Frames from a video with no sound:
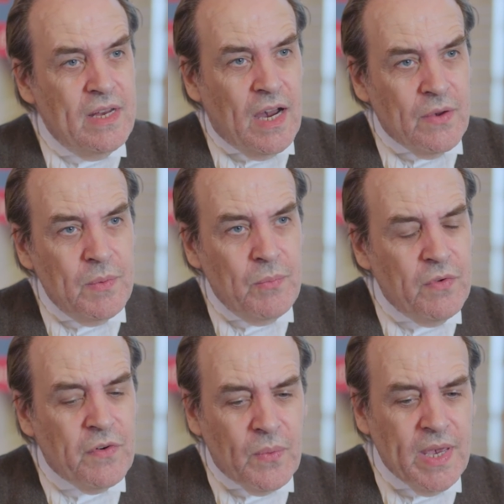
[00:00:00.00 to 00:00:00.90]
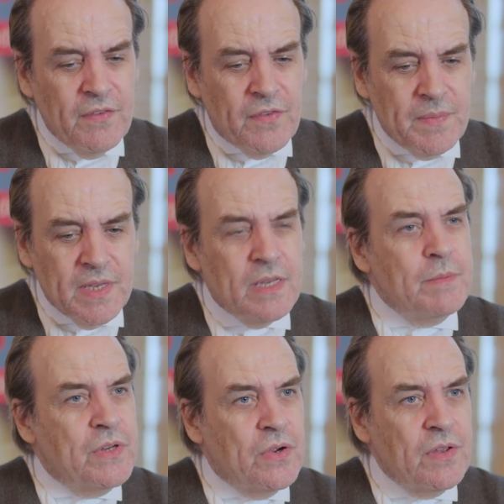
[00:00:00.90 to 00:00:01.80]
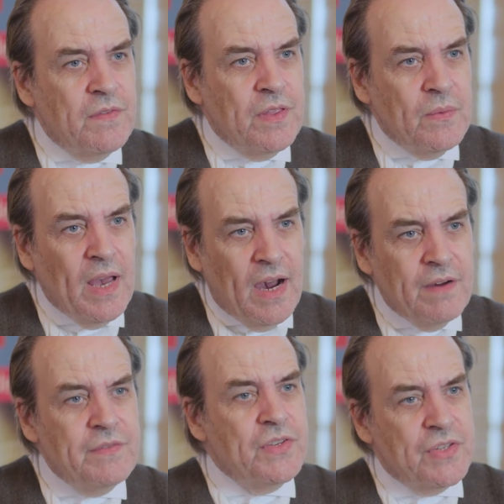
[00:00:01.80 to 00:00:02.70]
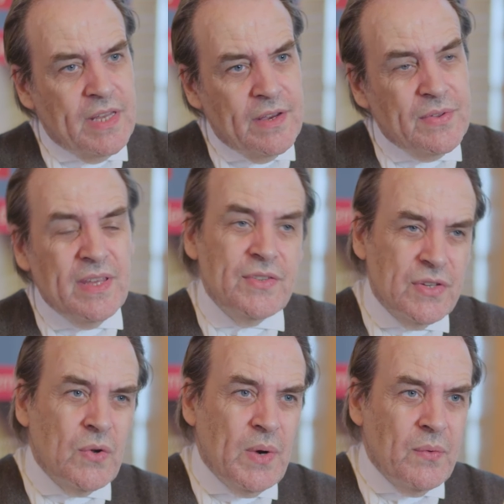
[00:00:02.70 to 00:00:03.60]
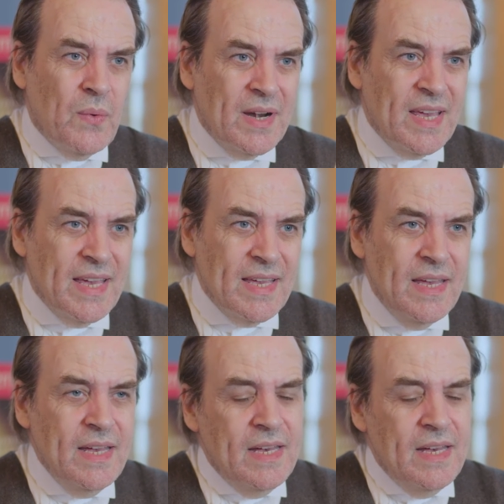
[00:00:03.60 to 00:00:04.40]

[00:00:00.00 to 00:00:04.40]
how we move away from the cryptography that we have just now that isn't quite working,